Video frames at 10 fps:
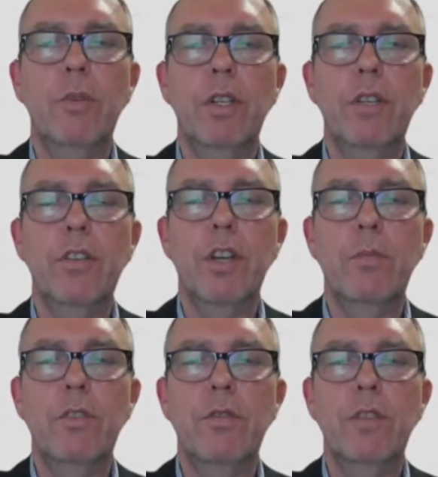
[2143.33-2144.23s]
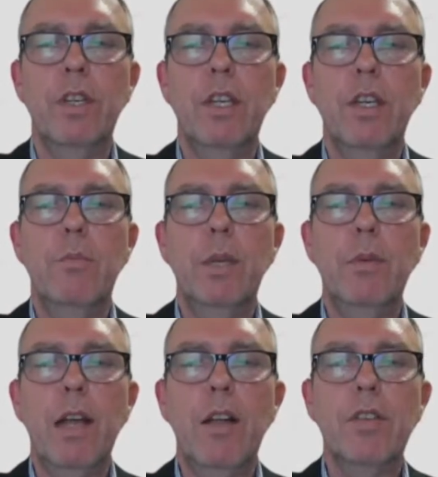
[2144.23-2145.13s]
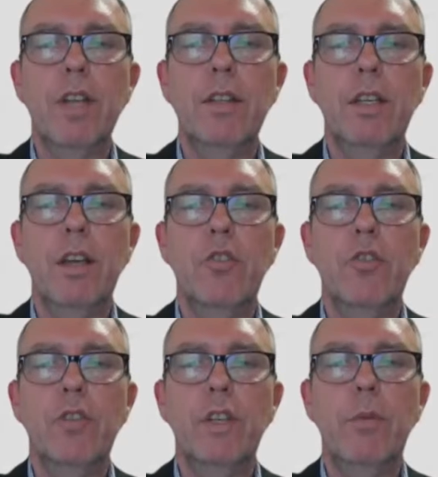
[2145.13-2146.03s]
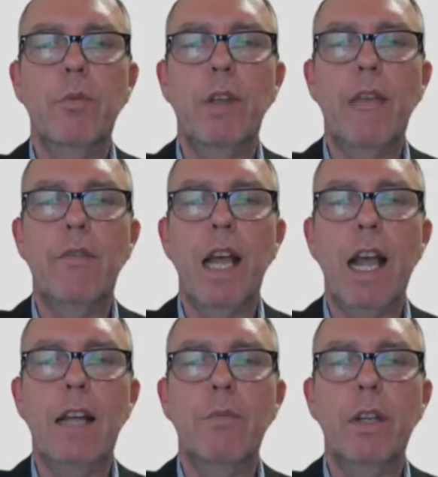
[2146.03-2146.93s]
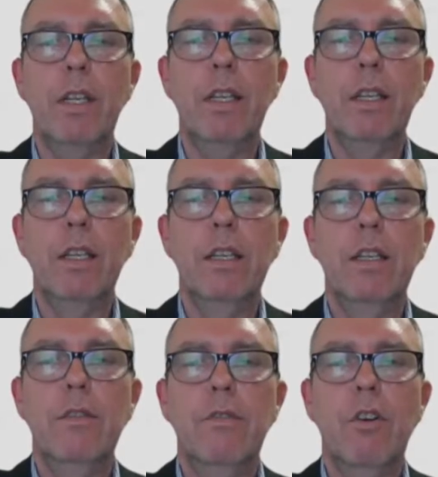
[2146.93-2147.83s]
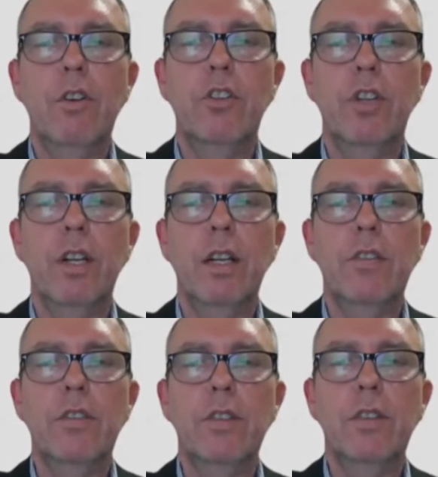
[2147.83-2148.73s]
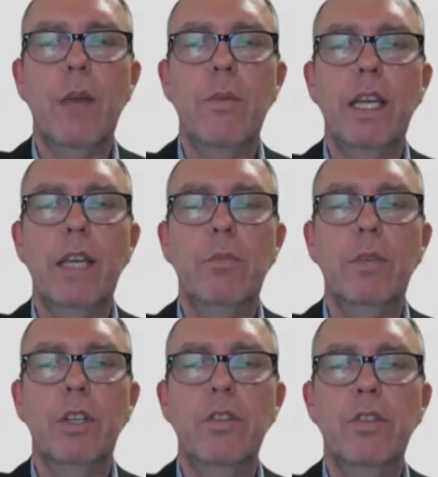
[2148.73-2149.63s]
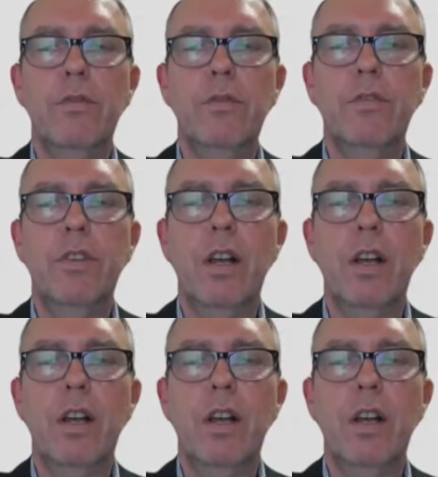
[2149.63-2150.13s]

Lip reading: But in terms of people outside the country, we haven't had many foreign journalists coming in because of